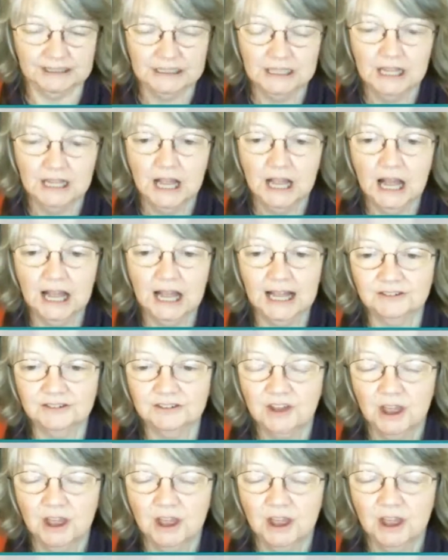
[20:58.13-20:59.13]
And
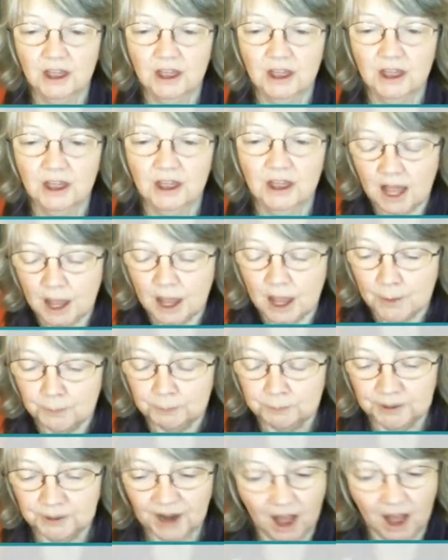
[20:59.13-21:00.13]
but I
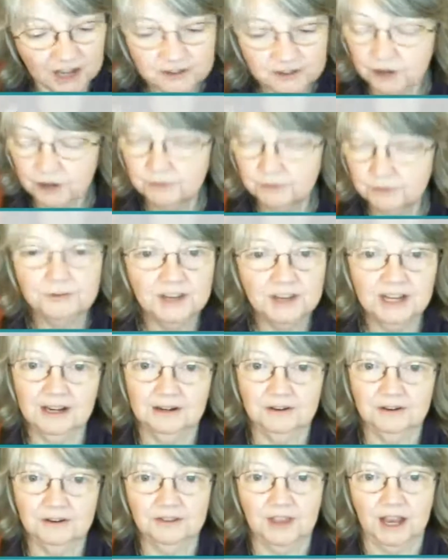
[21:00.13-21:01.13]
don't feel anything.